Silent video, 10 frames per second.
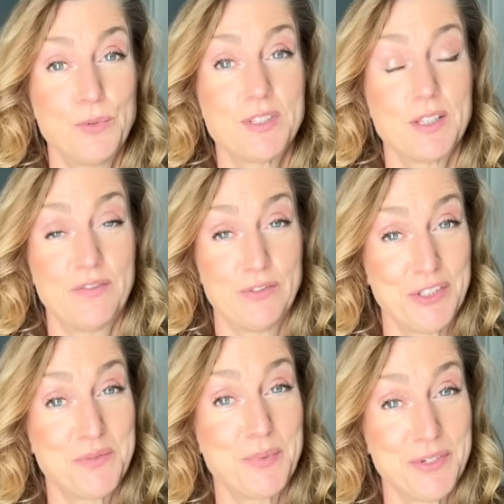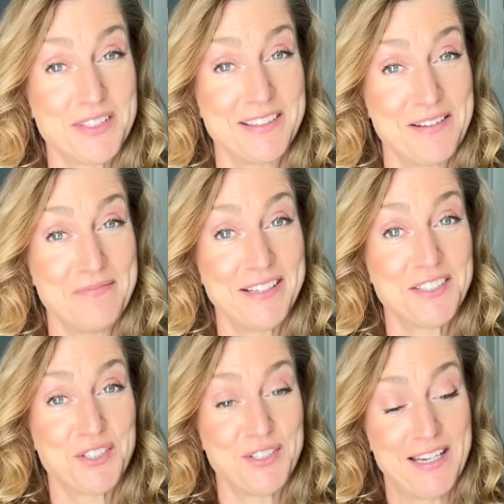who's the first person they
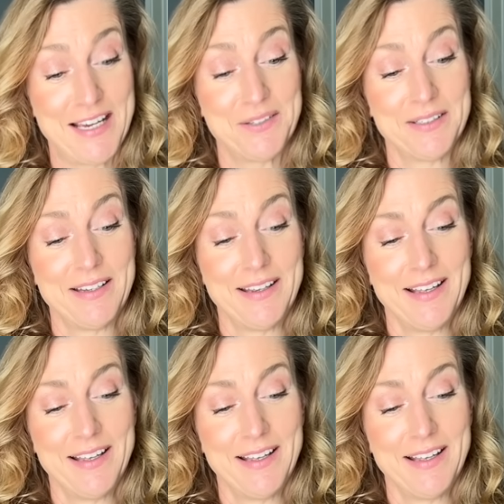mention now,